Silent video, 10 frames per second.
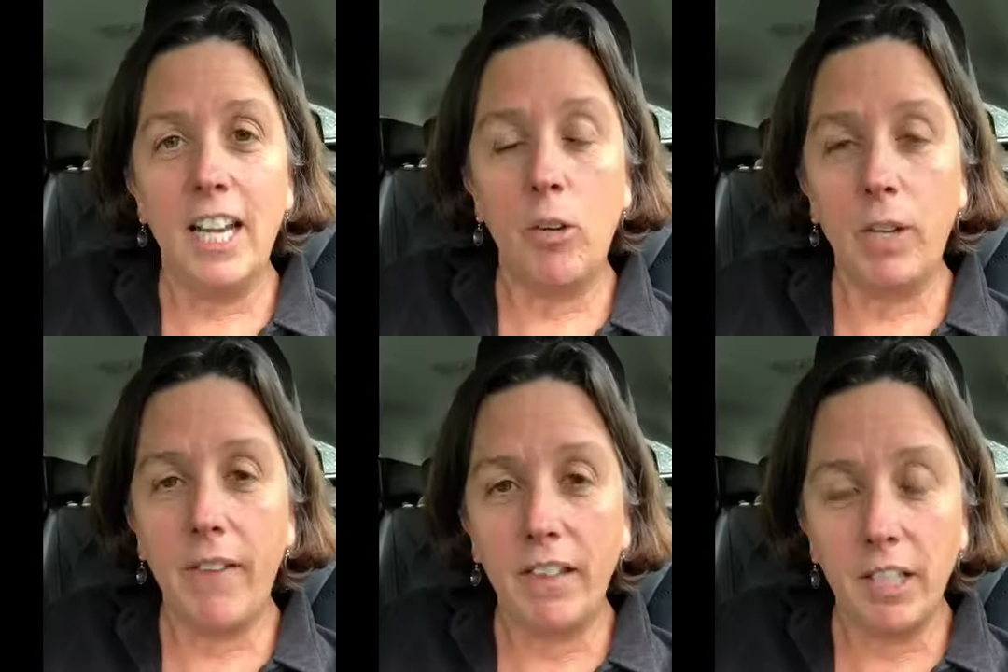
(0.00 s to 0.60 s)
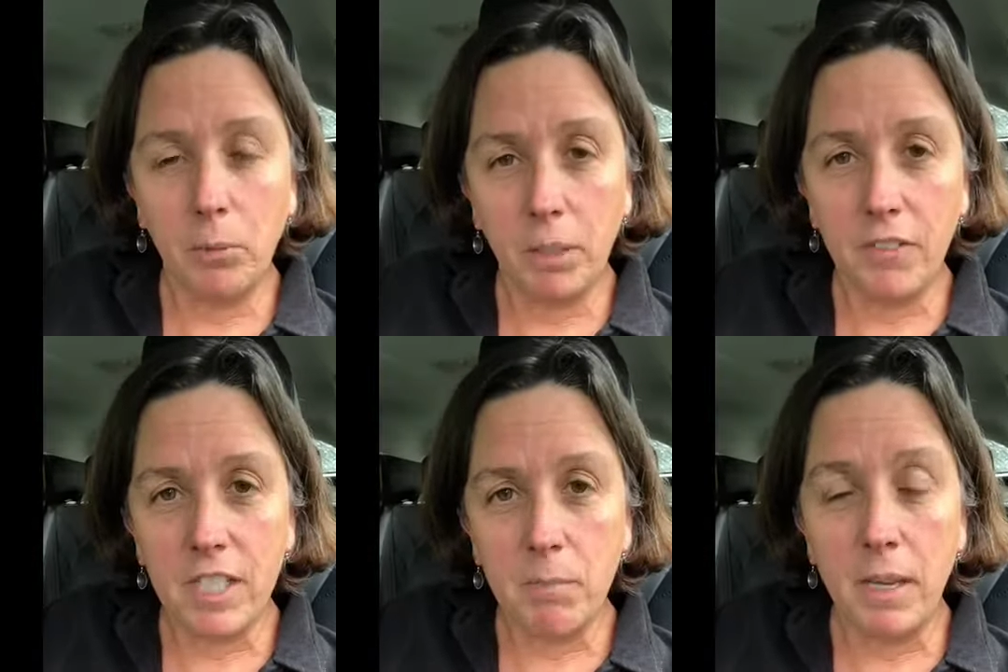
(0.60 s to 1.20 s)
Creating that little bit
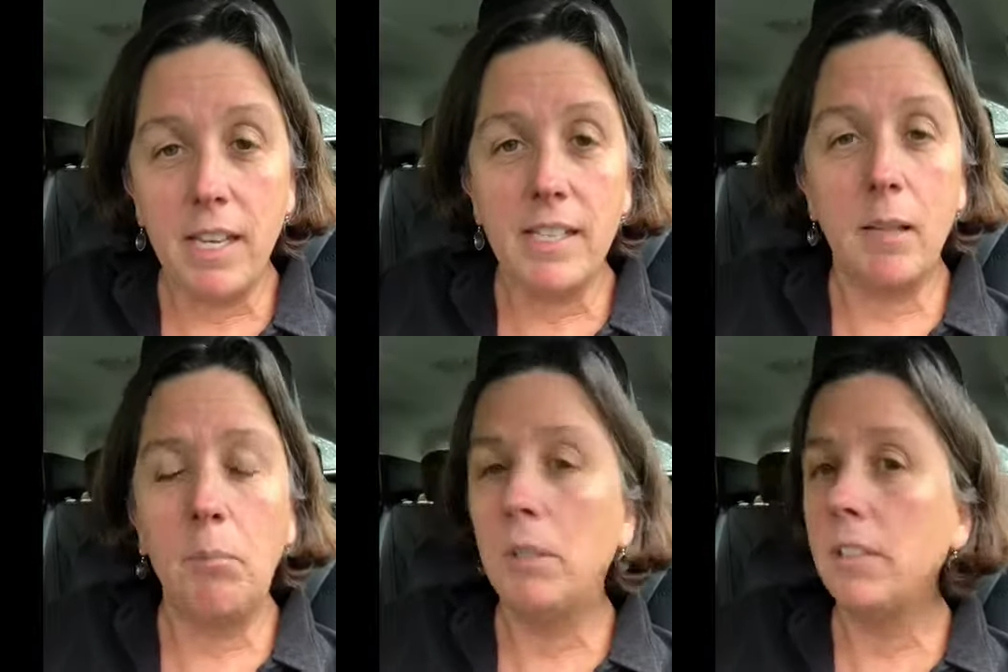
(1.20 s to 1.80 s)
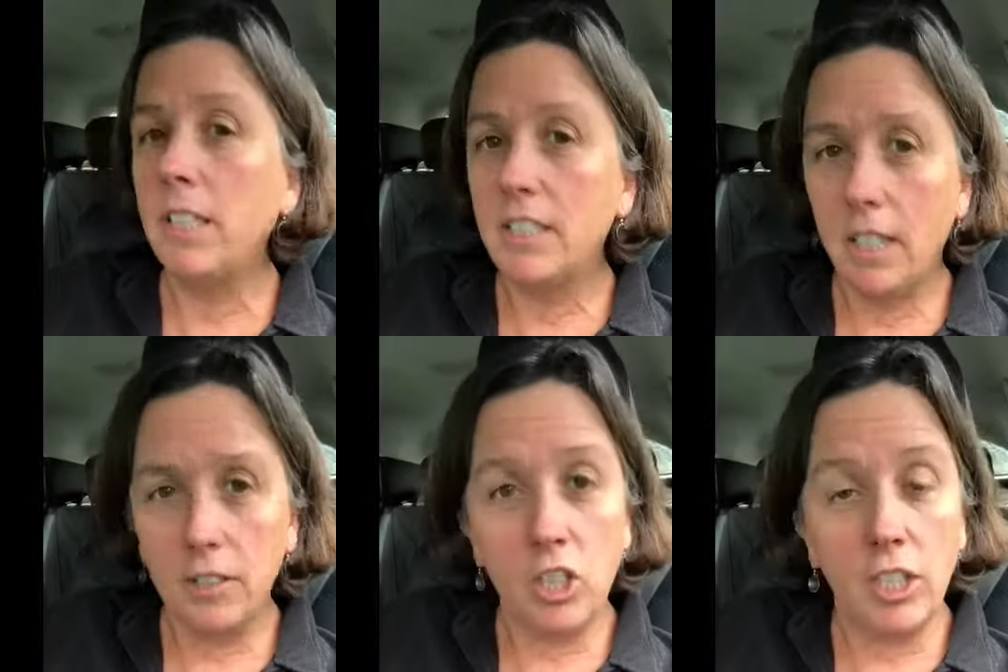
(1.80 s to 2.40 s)
of space and building
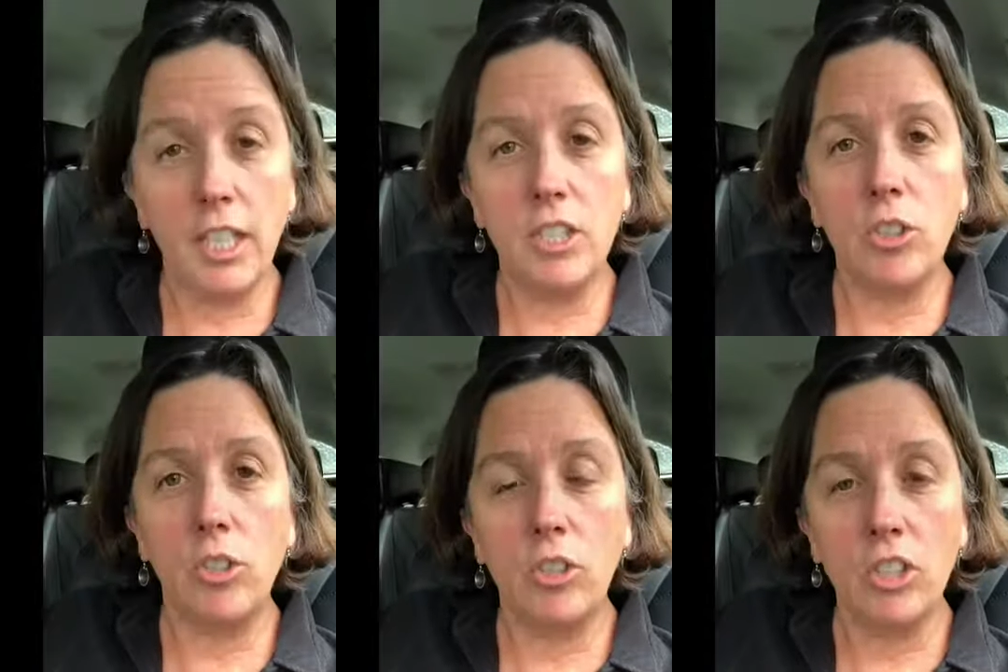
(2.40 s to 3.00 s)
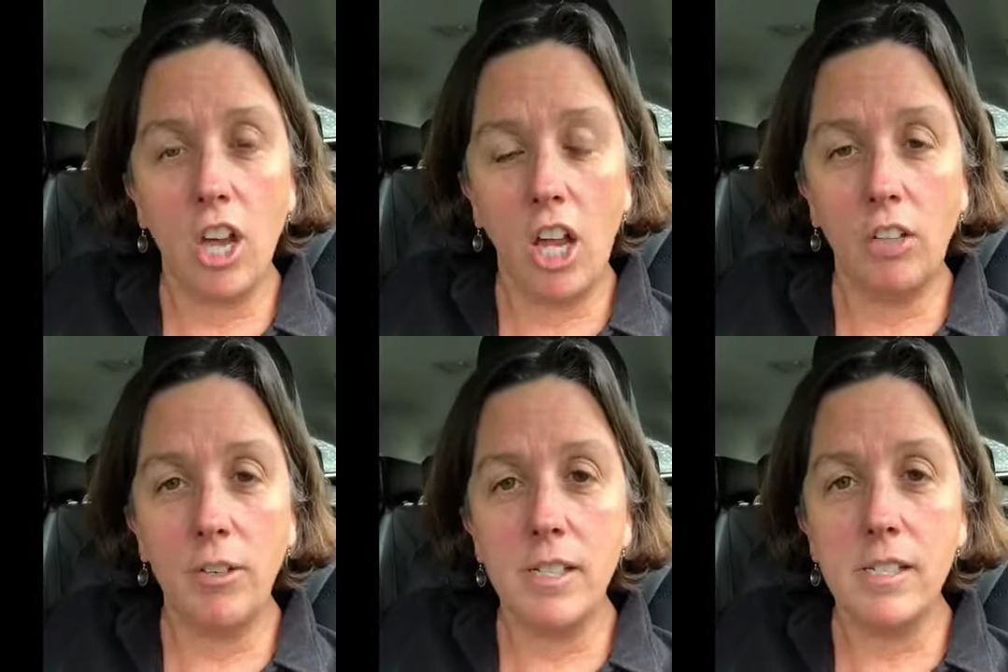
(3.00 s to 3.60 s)
internal
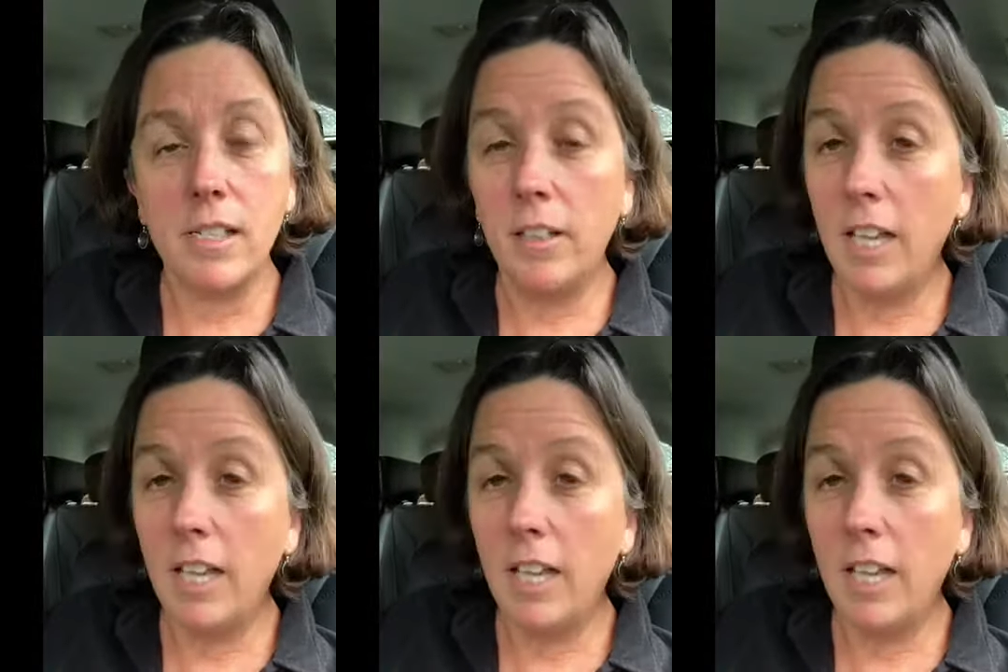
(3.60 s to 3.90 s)
tolerance